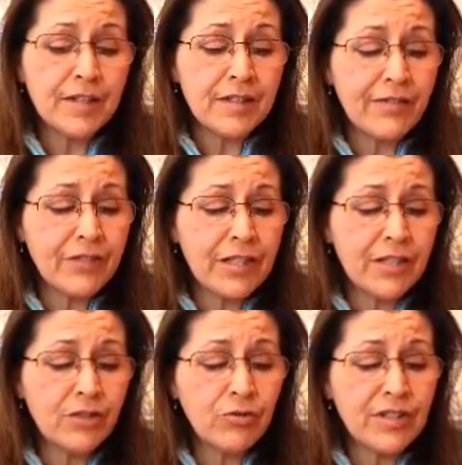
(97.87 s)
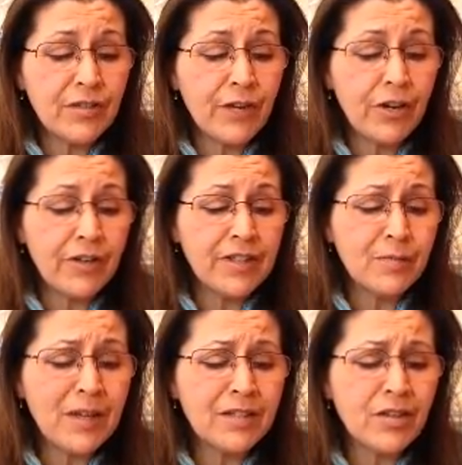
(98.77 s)
at 17 degrees of
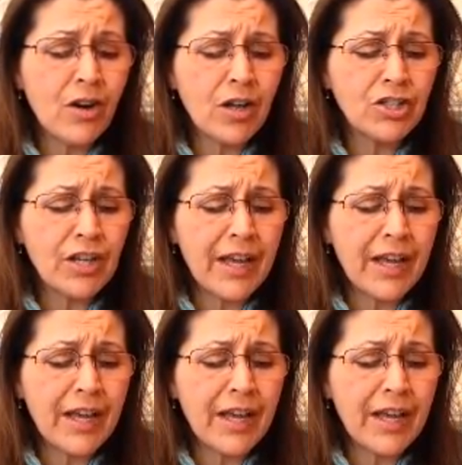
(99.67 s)
Aries makes a harsh